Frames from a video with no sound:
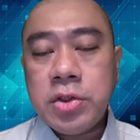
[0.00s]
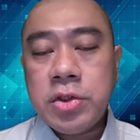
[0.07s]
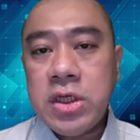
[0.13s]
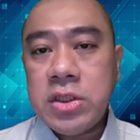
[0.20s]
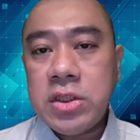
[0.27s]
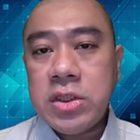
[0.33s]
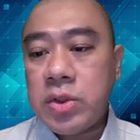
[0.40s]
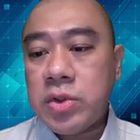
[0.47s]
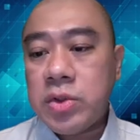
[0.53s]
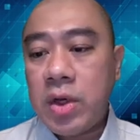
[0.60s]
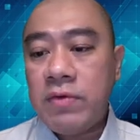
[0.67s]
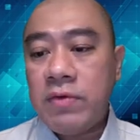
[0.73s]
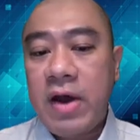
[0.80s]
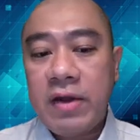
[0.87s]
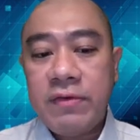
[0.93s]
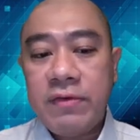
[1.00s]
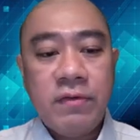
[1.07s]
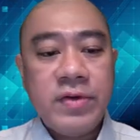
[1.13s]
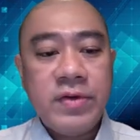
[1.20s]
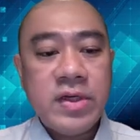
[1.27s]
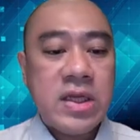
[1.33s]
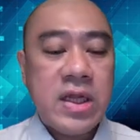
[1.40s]
see in 2025.
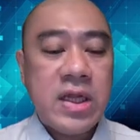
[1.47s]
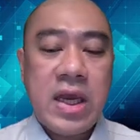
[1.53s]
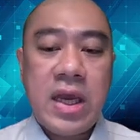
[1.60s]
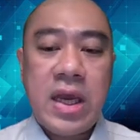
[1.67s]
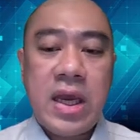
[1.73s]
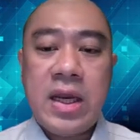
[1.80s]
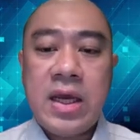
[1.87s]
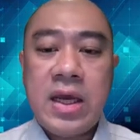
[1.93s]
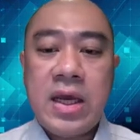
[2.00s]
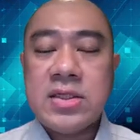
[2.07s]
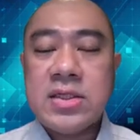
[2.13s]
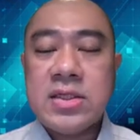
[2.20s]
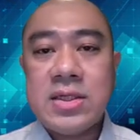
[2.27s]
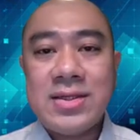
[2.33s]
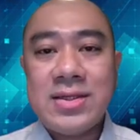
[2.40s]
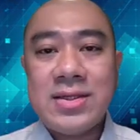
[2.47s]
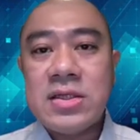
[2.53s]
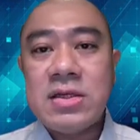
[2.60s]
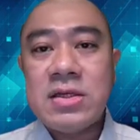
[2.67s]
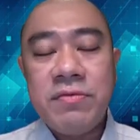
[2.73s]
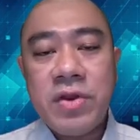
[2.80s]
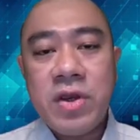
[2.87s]
Obviously, it is
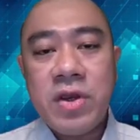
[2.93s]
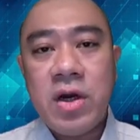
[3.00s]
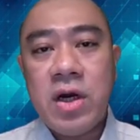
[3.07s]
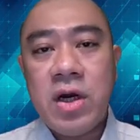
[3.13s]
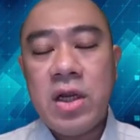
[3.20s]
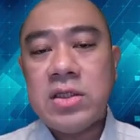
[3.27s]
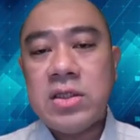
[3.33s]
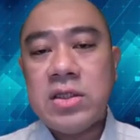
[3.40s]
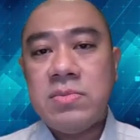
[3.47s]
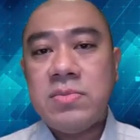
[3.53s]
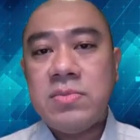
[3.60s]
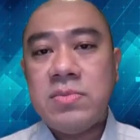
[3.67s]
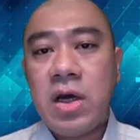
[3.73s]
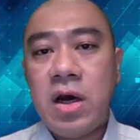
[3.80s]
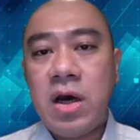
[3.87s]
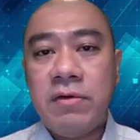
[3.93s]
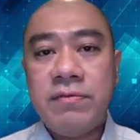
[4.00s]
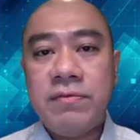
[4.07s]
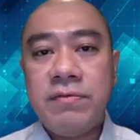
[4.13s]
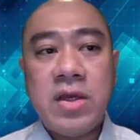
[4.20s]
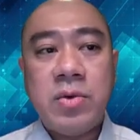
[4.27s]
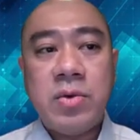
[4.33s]
severe in terms
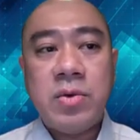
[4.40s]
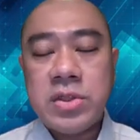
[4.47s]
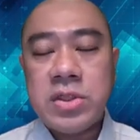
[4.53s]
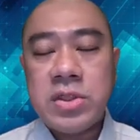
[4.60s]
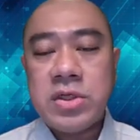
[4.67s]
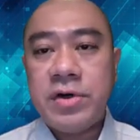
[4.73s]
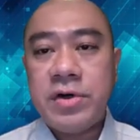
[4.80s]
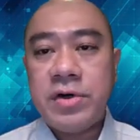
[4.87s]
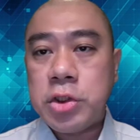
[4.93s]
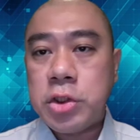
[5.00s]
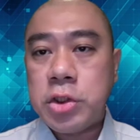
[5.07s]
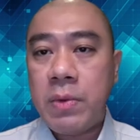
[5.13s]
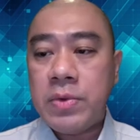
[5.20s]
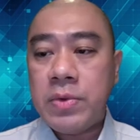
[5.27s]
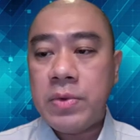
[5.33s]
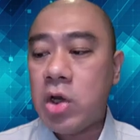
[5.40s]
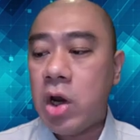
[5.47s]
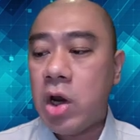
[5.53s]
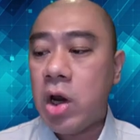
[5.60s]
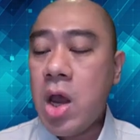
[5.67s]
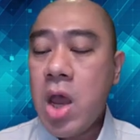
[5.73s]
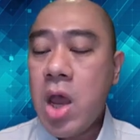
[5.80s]
of the risk aversion that we
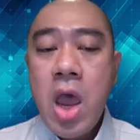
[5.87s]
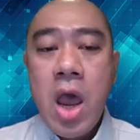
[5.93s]
saw